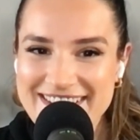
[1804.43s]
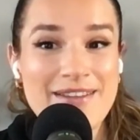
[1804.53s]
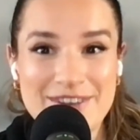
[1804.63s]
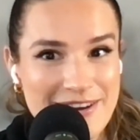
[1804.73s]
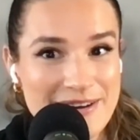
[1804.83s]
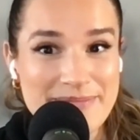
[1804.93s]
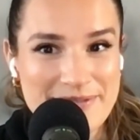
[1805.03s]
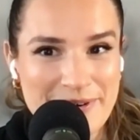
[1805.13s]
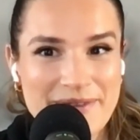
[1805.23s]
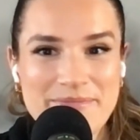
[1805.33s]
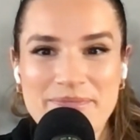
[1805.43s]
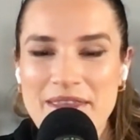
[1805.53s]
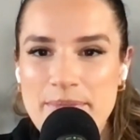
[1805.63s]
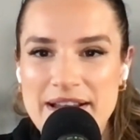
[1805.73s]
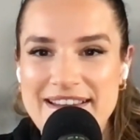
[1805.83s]
I have not read it before,
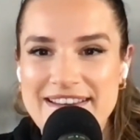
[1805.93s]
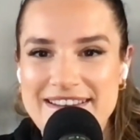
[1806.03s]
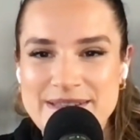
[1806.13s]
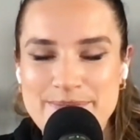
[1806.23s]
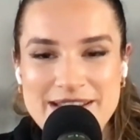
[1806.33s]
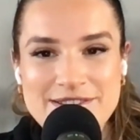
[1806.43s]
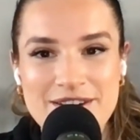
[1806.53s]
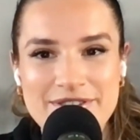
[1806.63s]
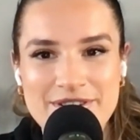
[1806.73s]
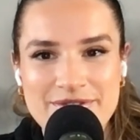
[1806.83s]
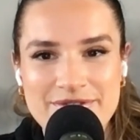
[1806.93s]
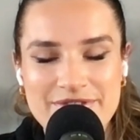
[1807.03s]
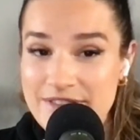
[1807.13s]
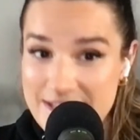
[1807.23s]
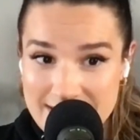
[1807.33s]
but it's based off of
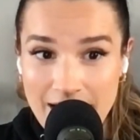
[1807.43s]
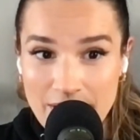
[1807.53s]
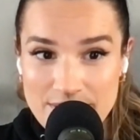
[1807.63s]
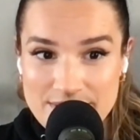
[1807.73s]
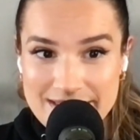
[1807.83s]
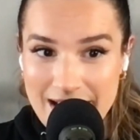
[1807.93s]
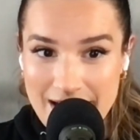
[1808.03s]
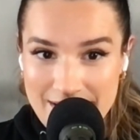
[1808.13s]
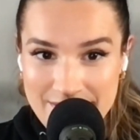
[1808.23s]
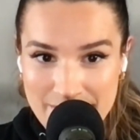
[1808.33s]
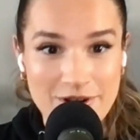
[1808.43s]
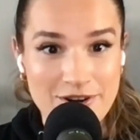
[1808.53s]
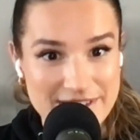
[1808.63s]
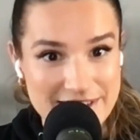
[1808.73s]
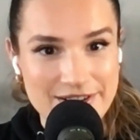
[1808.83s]
this house and the
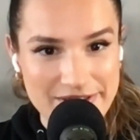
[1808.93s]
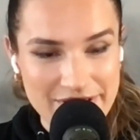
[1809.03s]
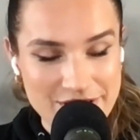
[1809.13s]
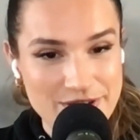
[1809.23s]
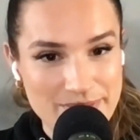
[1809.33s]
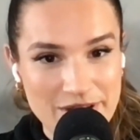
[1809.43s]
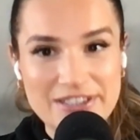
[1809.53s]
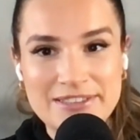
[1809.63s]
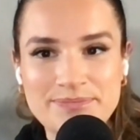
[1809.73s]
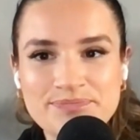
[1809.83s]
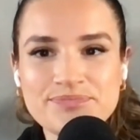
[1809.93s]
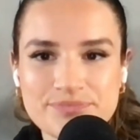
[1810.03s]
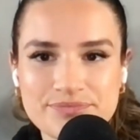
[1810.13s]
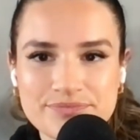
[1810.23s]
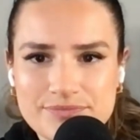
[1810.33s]
murders. It's a nonfiction book.
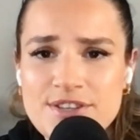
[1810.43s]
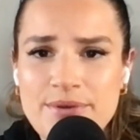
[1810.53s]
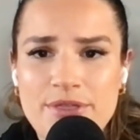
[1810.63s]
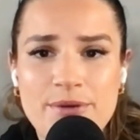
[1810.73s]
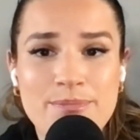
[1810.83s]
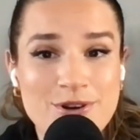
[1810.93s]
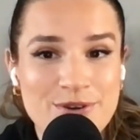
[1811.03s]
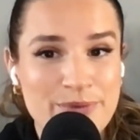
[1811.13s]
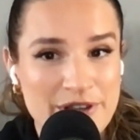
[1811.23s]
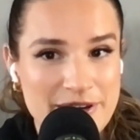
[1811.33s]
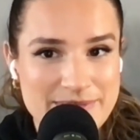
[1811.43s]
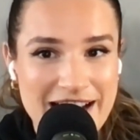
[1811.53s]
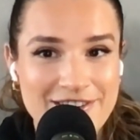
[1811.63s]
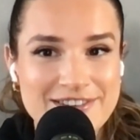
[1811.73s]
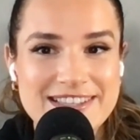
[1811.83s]
So the Mercer Williams
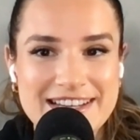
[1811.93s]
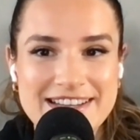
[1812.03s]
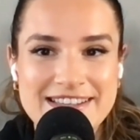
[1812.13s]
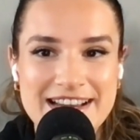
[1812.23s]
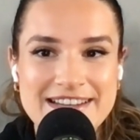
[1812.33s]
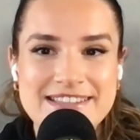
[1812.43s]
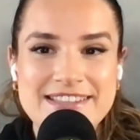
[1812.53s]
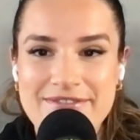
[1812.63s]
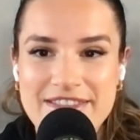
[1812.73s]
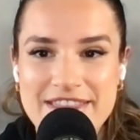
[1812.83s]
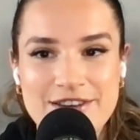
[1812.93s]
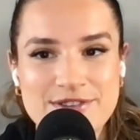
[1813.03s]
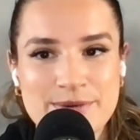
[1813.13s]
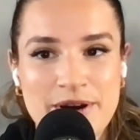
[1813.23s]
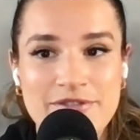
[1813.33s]
House is a
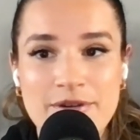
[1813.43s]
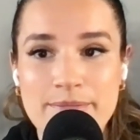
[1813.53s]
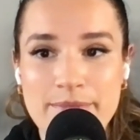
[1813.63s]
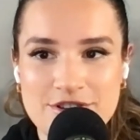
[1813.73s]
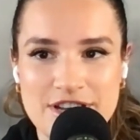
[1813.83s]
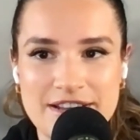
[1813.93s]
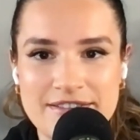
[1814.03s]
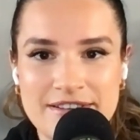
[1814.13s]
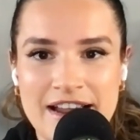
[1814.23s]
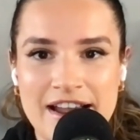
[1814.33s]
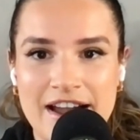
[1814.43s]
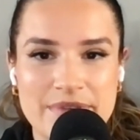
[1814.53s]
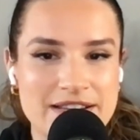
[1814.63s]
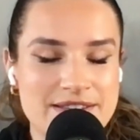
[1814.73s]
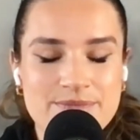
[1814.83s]
7,000 square foot mansion.
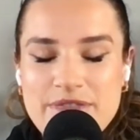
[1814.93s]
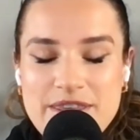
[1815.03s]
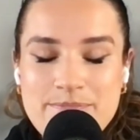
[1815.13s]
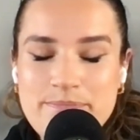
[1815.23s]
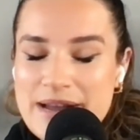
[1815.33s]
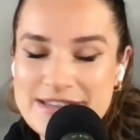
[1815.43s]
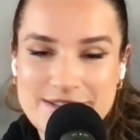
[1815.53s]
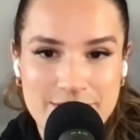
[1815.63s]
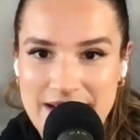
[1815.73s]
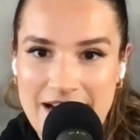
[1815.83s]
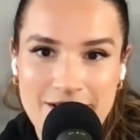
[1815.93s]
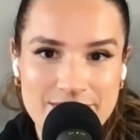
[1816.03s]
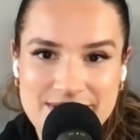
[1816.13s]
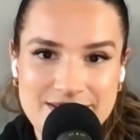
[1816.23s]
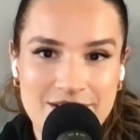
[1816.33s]
It's the best known
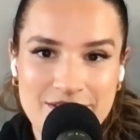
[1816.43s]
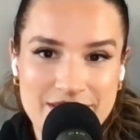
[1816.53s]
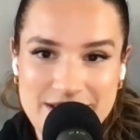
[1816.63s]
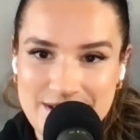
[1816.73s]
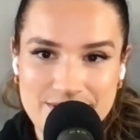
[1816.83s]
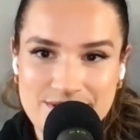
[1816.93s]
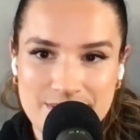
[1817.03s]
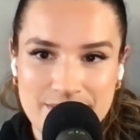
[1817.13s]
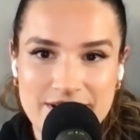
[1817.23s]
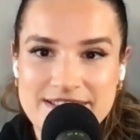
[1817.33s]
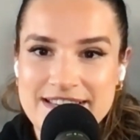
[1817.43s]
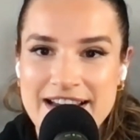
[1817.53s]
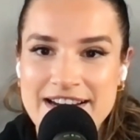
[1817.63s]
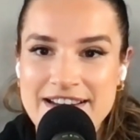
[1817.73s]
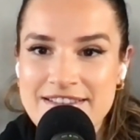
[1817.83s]
house on these ghost tours,
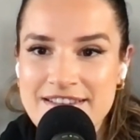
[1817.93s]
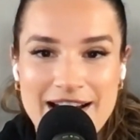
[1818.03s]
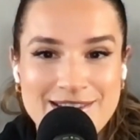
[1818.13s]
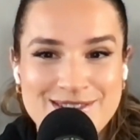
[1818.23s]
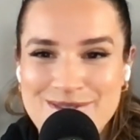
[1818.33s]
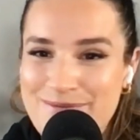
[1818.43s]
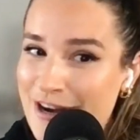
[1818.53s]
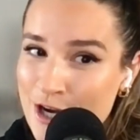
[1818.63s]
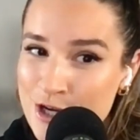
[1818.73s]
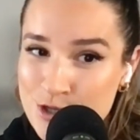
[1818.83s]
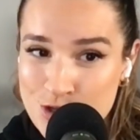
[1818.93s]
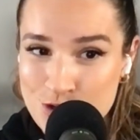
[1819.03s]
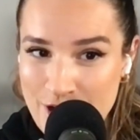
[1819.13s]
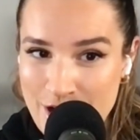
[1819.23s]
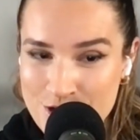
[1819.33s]
and it has some very
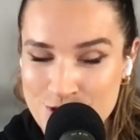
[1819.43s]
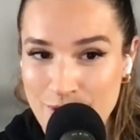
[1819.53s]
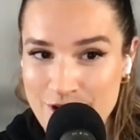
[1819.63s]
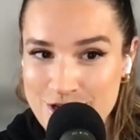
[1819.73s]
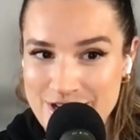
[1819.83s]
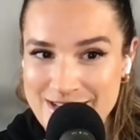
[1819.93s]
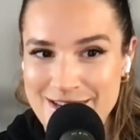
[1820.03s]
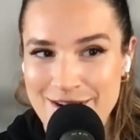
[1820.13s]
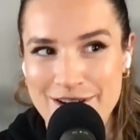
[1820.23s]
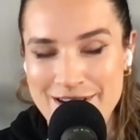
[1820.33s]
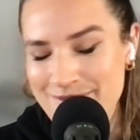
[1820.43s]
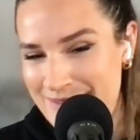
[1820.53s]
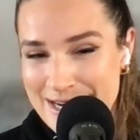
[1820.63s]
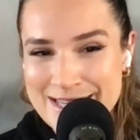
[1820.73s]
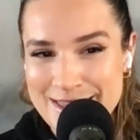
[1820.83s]
strange origins that are going to
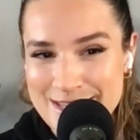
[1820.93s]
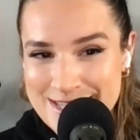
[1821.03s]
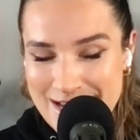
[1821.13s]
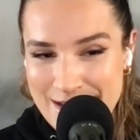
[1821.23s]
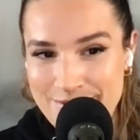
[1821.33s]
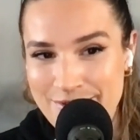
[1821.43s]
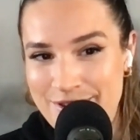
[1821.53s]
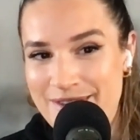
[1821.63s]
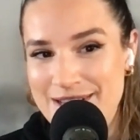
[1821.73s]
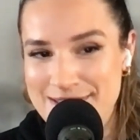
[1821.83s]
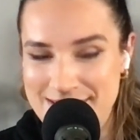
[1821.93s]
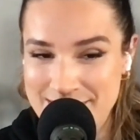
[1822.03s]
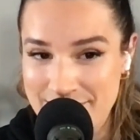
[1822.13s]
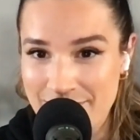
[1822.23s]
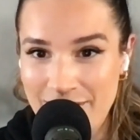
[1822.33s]
kind of set the scene for the events
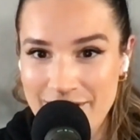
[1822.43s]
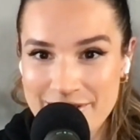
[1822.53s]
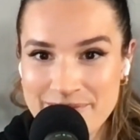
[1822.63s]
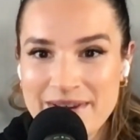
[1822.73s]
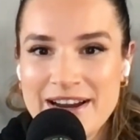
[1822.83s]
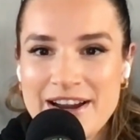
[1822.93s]
to follow.